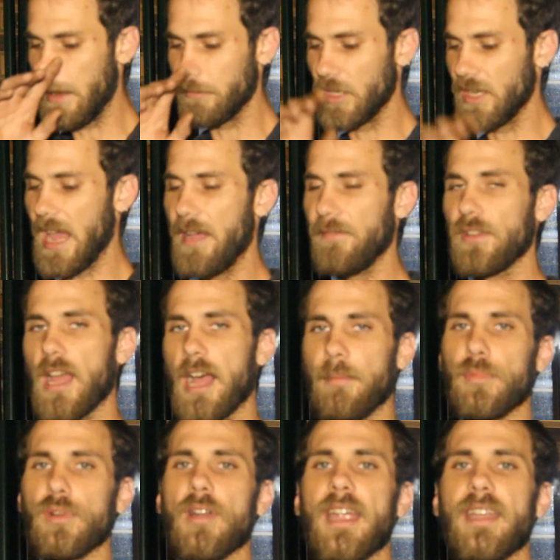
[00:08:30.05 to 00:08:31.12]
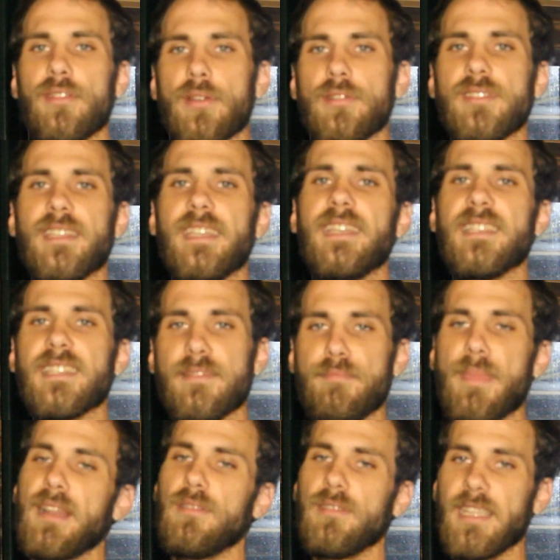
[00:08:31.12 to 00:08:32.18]
You'd have to upgrade those gears to
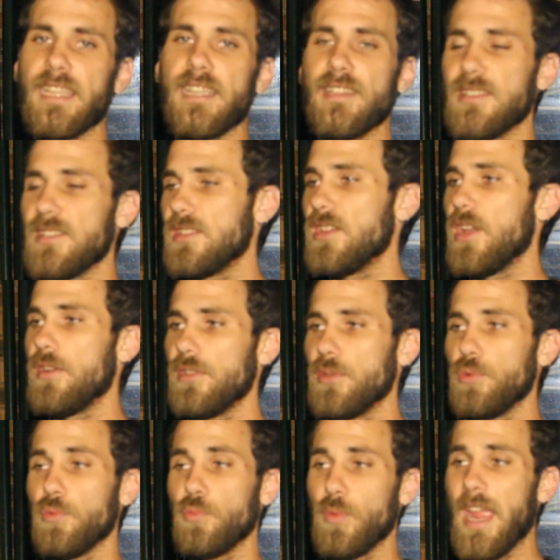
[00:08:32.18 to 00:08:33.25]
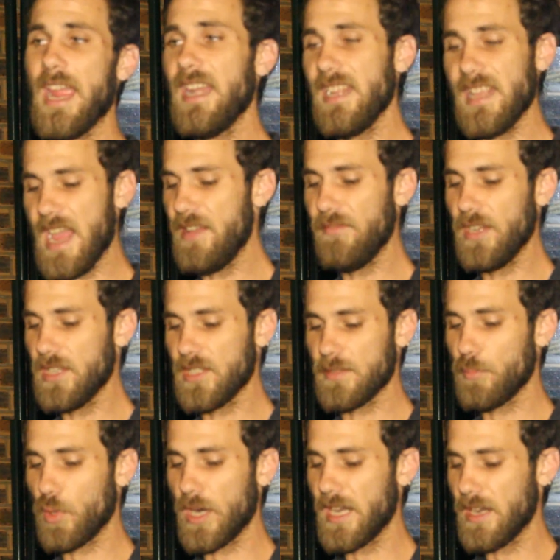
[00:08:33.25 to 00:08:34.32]
metal gears to go to any heavier
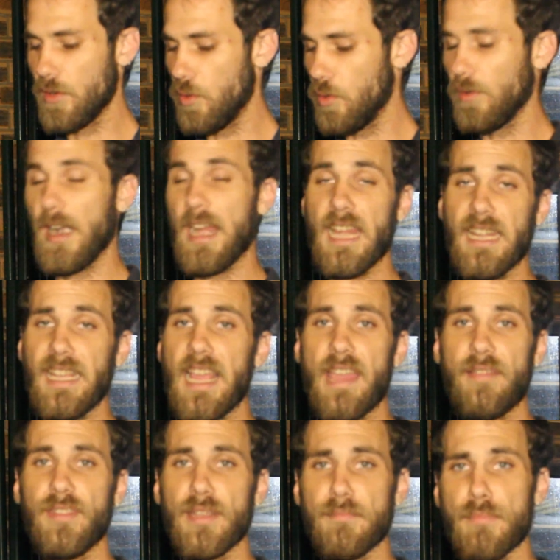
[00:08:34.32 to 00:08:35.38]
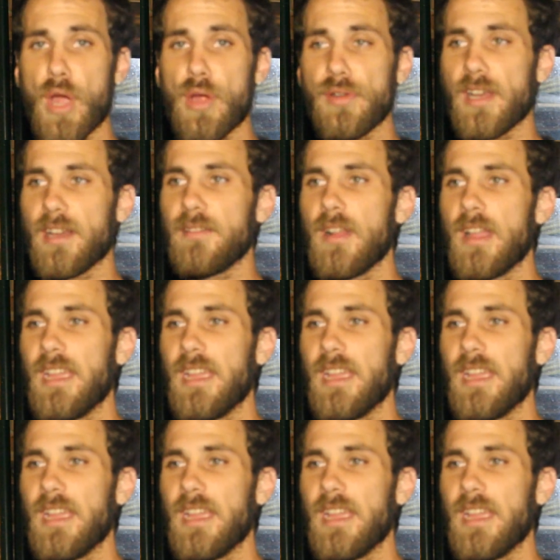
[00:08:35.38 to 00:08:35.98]
spring or any heavier motor.